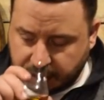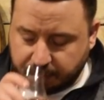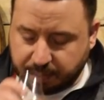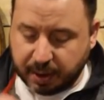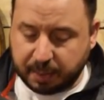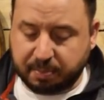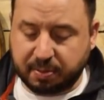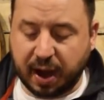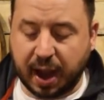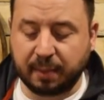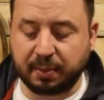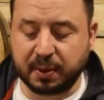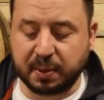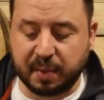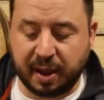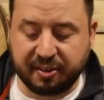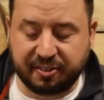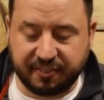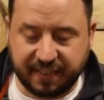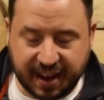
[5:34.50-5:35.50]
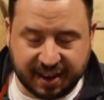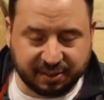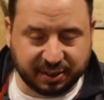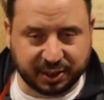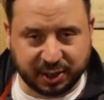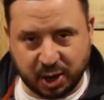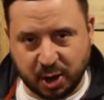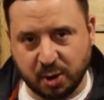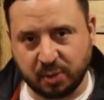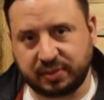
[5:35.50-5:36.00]
But probably my
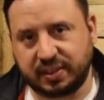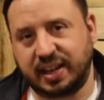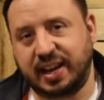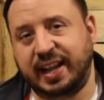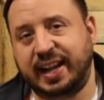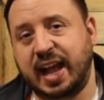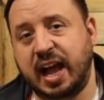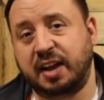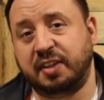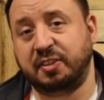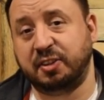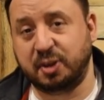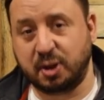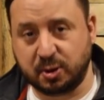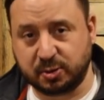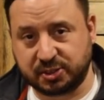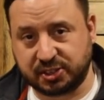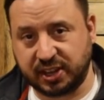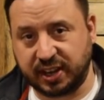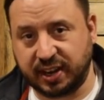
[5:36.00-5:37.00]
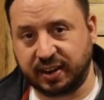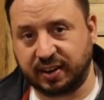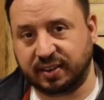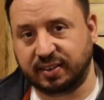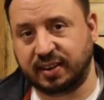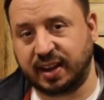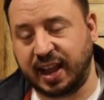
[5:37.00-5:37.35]
favorite note that I got on the nose here,